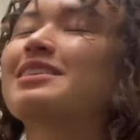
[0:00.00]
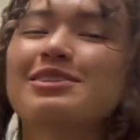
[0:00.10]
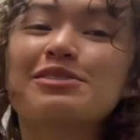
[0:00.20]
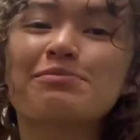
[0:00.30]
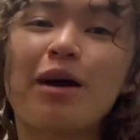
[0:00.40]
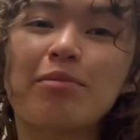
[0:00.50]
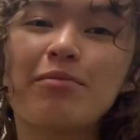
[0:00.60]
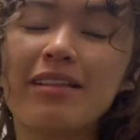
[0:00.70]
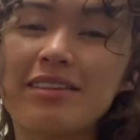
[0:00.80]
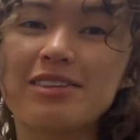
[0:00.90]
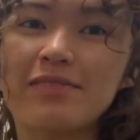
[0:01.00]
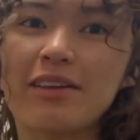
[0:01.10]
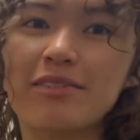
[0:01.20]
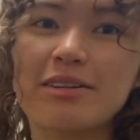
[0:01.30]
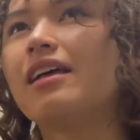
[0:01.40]
This one's probably my least
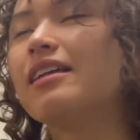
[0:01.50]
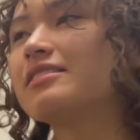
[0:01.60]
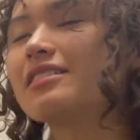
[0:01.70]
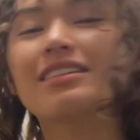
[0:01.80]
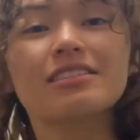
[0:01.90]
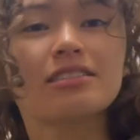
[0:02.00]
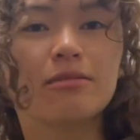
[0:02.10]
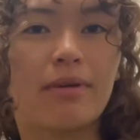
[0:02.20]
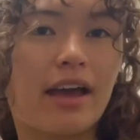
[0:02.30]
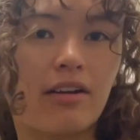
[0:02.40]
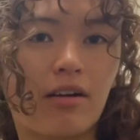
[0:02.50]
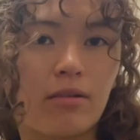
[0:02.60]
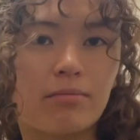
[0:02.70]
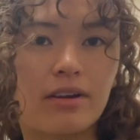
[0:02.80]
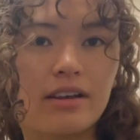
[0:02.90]
favorite. It's not like this is a bad
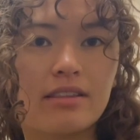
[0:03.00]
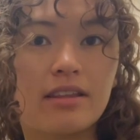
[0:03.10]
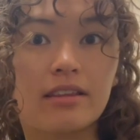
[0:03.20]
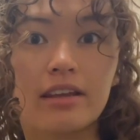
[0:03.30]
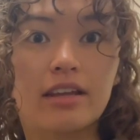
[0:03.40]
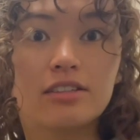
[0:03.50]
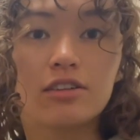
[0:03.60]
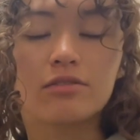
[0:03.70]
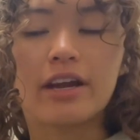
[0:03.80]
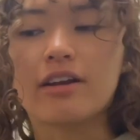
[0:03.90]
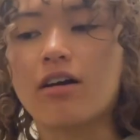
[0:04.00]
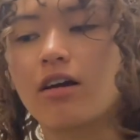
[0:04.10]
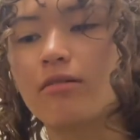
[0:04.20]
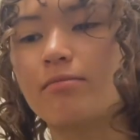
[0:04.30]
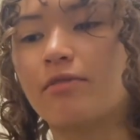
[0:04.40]
harp or anything. Like it's a great
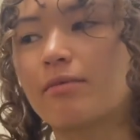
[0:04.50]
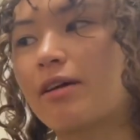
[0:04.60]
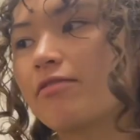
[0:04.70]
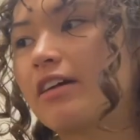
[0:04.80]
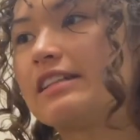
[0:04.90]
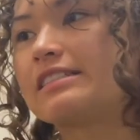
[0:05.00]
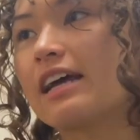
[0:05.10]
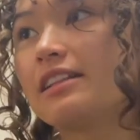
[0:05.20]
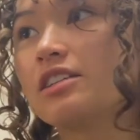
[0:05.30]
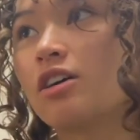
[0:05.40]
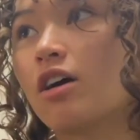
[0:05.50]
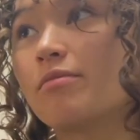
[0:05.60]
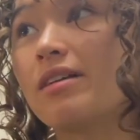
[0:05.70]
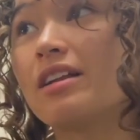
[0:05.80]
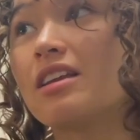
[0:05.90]
harp. One of my friends had this
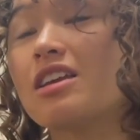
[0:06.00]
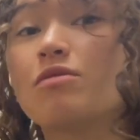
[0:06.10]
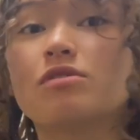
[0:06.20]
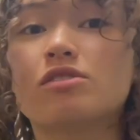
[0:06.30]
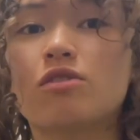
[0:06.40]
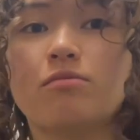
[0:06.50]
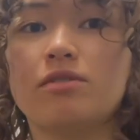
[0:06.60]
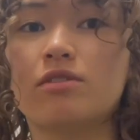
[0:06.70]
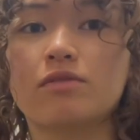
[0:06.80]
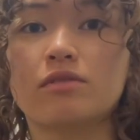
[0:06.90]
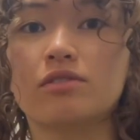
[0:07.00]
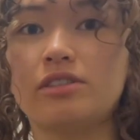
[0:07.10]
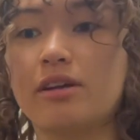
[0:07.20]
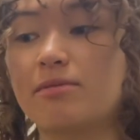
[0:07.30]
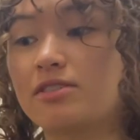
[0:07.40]
harp and it was so beautiful.
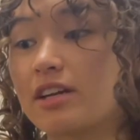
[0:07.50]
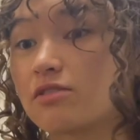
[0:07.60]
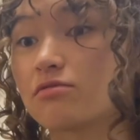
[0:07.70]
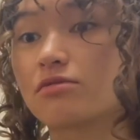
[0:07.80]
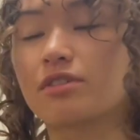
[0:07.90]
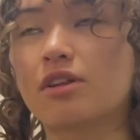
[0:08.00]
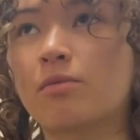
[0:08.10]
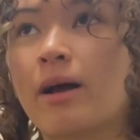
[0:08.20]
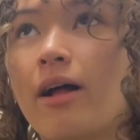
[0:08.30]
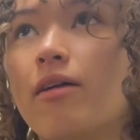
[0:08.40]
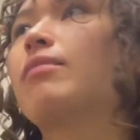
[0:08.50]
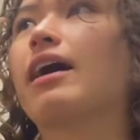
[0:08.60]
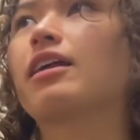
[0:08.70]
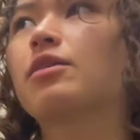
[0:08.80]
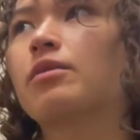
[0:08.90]
She could project really well. But
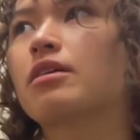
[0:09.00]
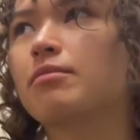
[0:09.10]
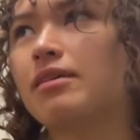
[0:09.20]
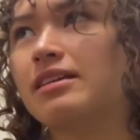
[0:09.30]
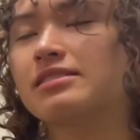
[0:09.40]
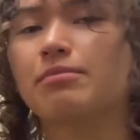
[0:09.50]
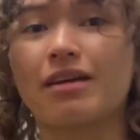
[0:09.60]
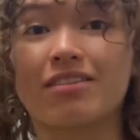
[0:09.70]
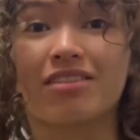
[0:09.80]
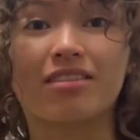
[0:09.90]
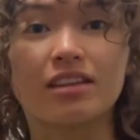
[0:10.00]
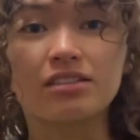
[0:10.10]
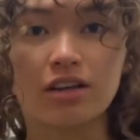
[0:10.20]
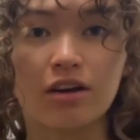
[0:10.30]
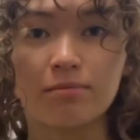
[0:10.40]
I don't know what it is about
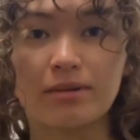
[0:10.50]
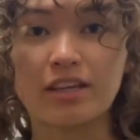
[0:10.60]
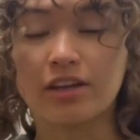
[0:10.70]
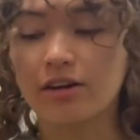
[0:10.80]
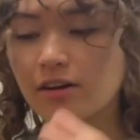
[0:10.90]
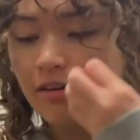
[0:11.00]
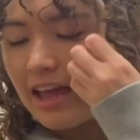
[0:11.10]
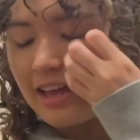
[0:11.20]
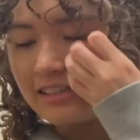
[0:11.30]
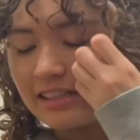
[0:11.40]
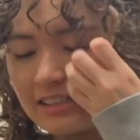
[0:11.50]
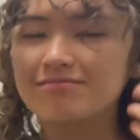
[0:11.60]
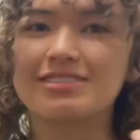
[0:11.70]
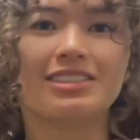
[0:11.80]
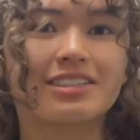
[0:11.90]
this harp here. It
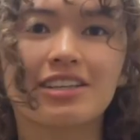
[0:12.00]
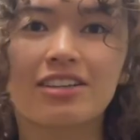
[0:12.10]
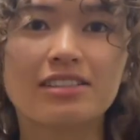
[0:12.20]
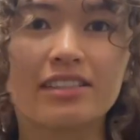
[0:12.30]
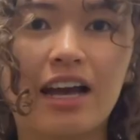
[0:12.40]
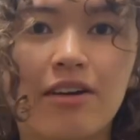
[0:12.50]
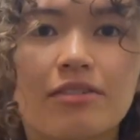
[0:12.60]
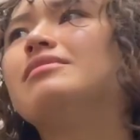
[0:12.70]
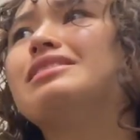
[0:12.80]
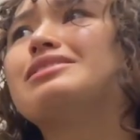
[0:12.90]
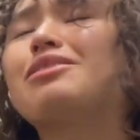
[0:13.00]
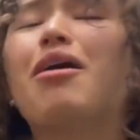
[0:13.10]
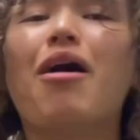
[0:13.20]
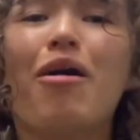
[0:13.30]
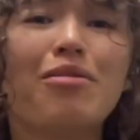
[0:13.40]
just doesn't get a good sound. It's
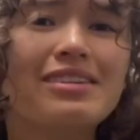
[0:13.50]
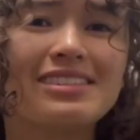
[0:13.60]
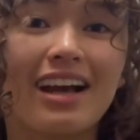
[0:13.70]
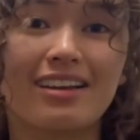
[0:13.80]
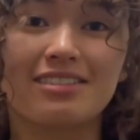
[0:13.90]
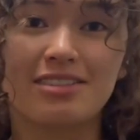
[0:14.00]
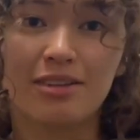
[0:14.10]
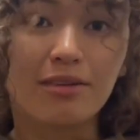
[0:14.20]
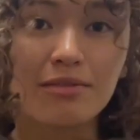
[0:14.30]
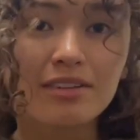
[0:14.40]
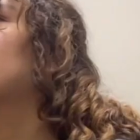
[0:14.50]
always out of tune.